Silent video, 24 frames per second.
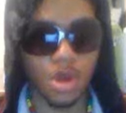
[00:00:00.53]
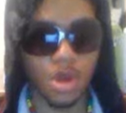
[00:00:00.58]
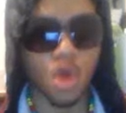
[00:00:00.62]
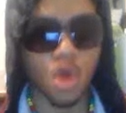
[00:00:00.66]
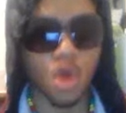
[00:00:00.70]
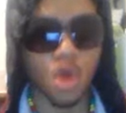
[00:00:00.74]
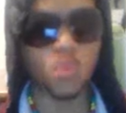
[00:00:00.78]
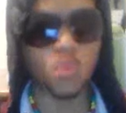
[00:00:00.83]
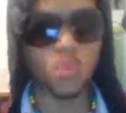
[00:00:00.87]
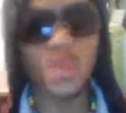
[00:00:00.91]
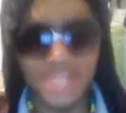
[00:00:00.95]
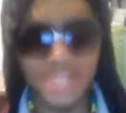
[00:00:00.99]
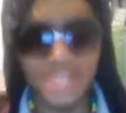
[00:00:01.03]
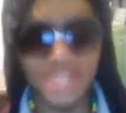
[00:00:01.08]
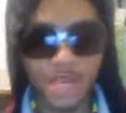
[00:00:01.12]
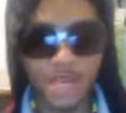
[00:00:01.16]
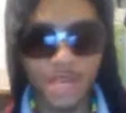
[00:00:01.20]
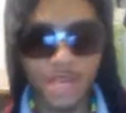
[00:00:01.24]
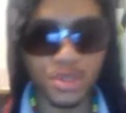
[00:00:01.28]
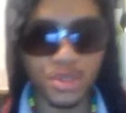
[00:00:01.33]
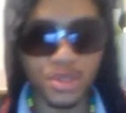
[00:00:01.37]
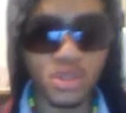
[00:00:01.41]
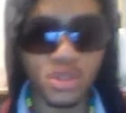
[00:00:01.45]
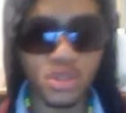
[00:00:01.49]
What's up,
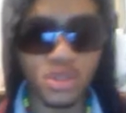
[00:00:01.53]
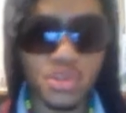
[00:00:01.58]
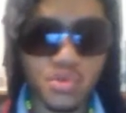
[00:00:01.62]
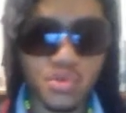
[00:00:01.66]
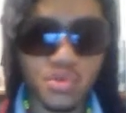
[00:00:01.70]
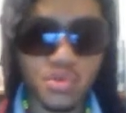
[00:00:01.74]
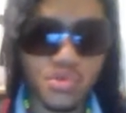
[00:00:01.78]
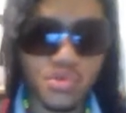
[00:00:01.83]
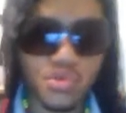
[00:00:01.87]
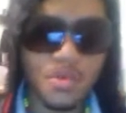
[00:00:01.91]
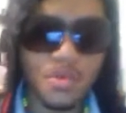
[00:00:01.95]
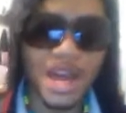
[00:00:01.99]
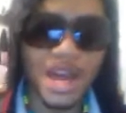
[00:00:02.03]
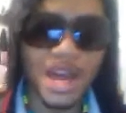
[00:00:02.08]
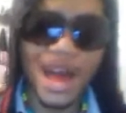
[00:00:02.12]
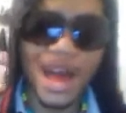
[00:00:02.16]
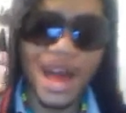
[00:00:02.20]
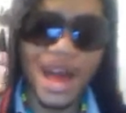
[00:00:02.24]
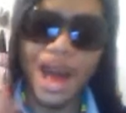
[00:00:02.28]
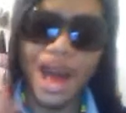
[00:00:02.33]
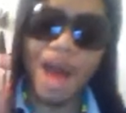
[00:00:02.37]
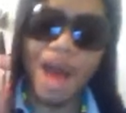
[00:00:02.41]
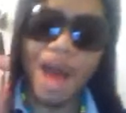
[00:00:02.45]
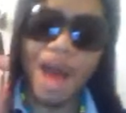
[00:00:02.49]
YouTube?
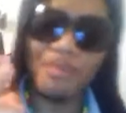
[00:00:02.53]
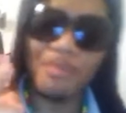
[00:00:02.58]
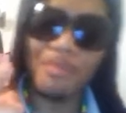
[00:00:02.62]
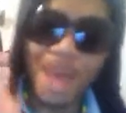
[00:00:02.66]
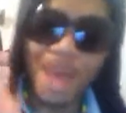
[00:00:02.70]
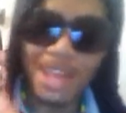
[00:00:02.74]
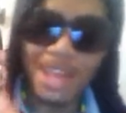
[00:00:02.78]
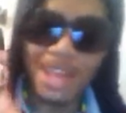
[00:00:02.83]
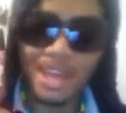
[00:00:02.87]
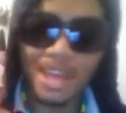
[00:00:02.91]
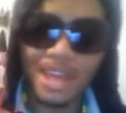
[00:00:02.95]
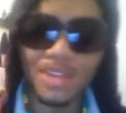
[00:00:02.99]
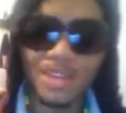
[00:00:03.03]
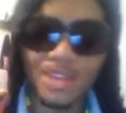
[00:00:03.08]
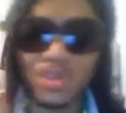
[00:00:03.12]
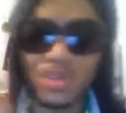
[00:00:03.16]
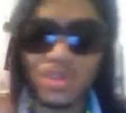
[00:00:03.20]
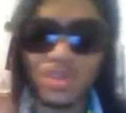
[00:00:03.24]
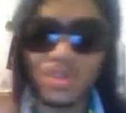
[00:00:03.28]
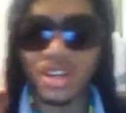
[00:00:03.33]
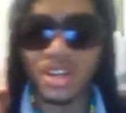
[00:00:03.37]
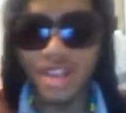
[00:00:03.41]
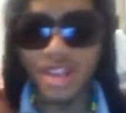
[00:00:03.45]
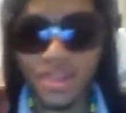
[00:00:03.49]
I'm back at it with
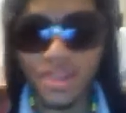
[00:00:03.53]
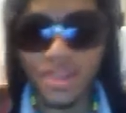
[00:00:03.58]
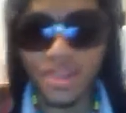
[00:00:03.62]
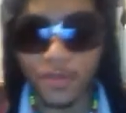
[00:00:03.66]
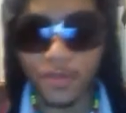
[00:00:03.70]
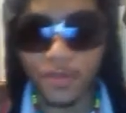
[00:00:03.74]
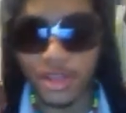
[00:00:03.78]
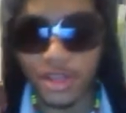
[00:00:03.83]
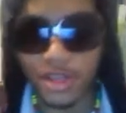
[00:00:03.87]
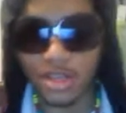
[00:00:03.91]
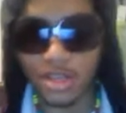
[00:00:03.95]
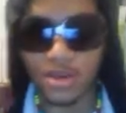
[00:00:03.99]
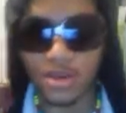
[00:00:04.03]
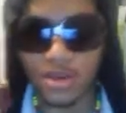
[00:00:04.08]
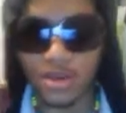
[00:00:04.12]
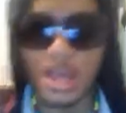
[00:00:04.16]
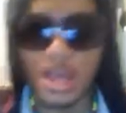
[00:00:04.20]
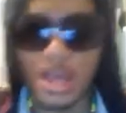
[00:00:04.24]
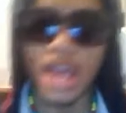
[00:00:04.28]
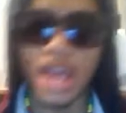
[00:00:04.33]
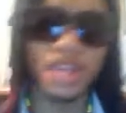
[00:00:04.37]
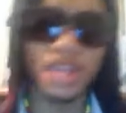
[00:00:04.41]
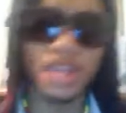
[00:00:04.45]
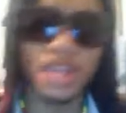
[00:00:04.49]
another video.
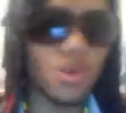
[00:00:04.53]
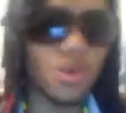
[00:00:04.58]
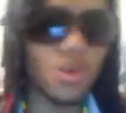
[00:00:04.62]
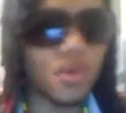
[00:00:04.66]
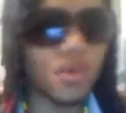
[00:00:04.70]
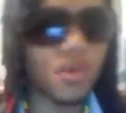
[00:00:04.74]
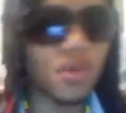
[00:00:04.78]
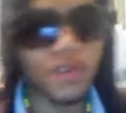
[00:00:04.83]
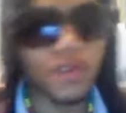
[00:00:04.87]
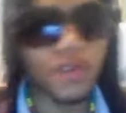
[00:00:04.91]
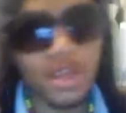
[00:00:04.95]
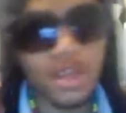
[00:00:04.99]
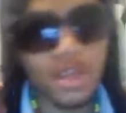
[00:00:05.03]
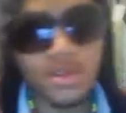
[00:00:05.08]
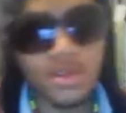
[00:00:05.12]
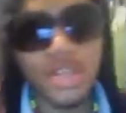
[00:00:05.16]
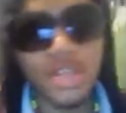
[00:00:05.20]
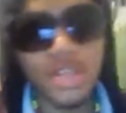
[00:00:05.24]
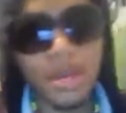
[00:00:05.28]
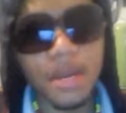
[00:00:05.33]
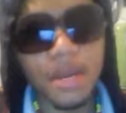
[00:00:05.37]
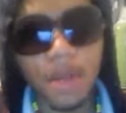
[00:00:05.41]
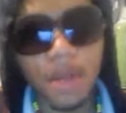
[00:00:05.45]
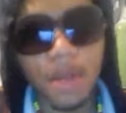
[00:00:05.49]
And you know what video is that
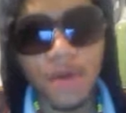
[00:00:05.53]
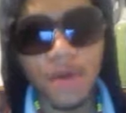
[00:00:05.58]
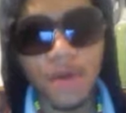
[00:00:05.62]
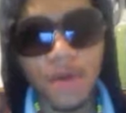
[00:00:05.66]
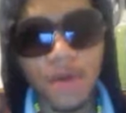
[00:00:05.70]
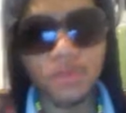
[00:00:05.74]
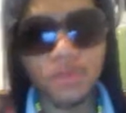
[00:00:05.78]
about?